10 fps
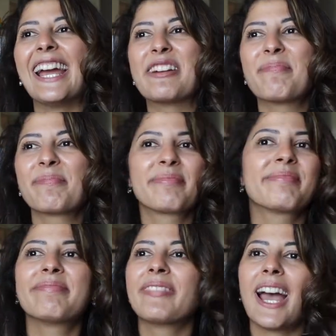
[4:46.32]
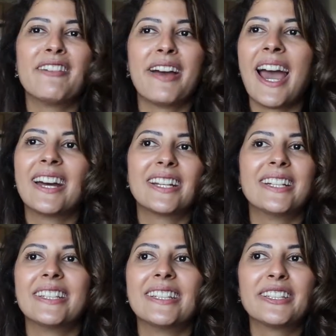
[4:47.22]
um, I've had
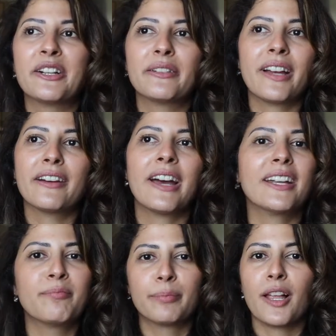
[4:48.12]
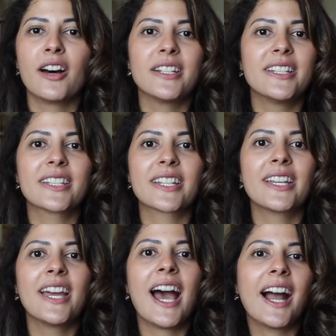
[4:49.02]
it, you know, I've, I've had blonde
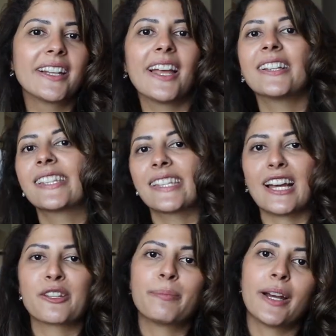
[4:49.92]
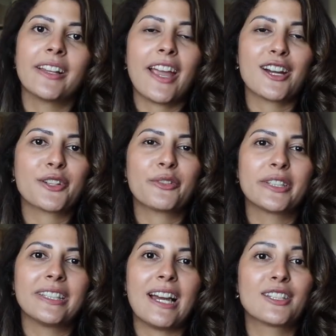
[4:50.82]
highlight slash balayage for
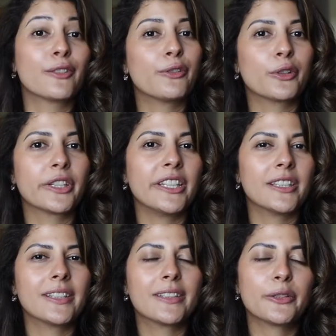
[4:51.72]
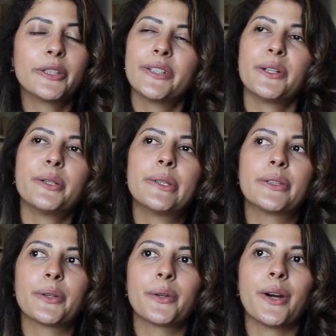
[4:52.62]
the last four years or so.
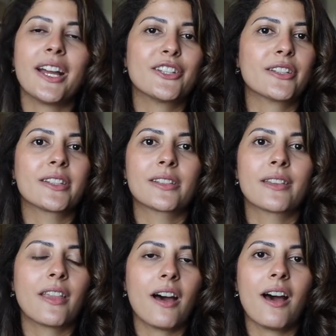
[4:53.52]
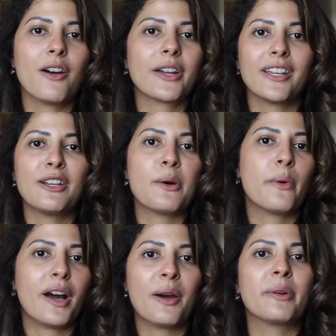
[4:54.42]
So I just thought, okay, you know
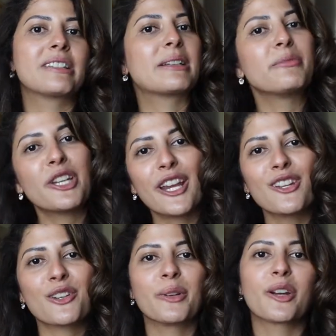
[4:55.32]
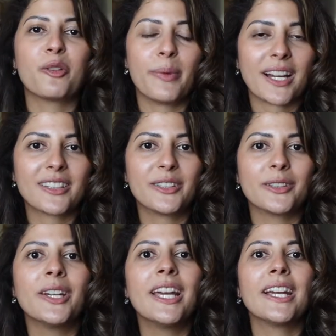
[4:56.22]
what? I want some change. I want to go back
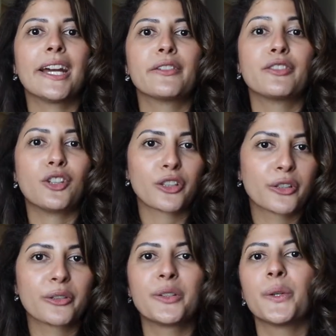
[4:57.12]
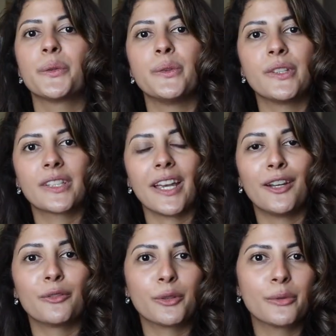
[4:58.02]
to kind of darker tones
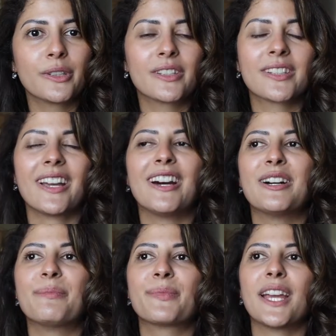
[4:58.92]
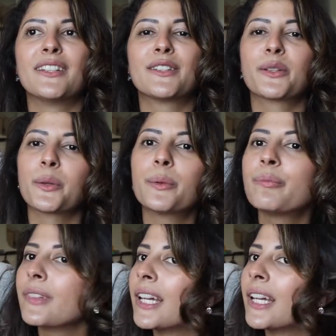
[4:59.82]
and roots. Um, and so